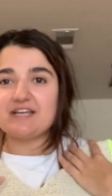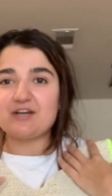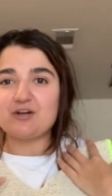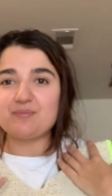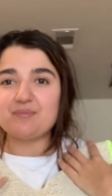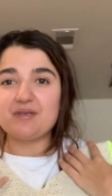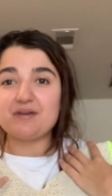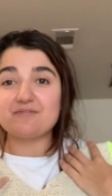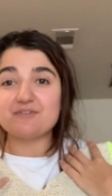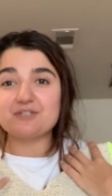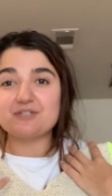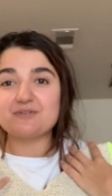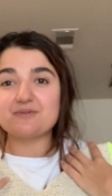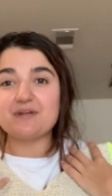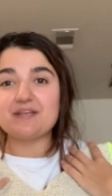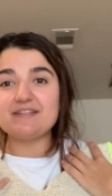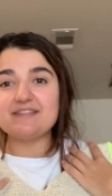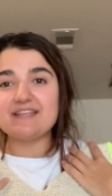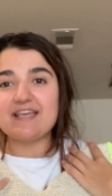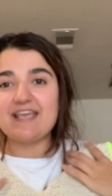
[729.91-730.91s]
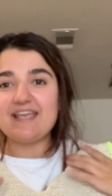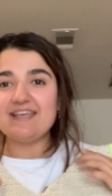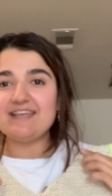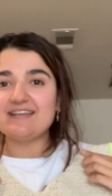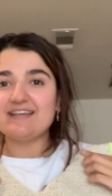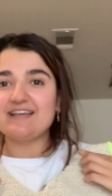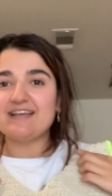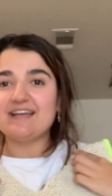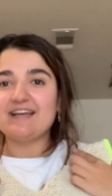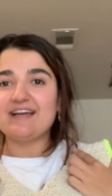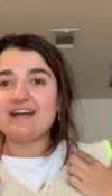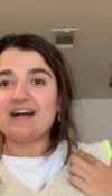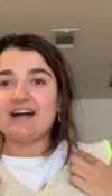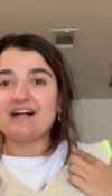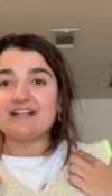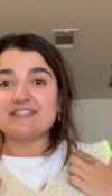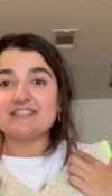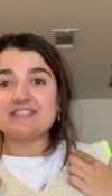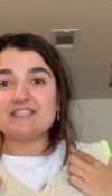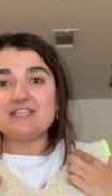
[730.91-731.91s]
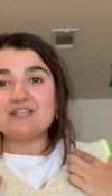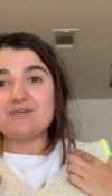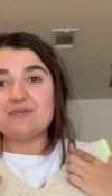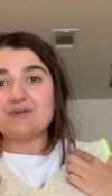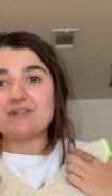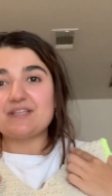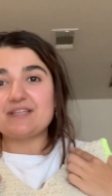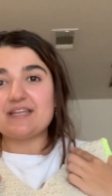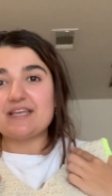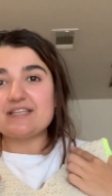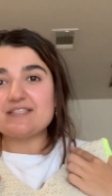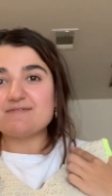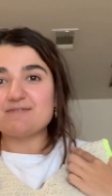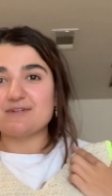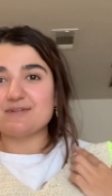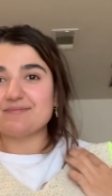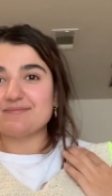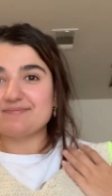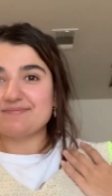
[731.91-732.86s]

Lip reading: I hope you have a great day. I'll see you on the next one.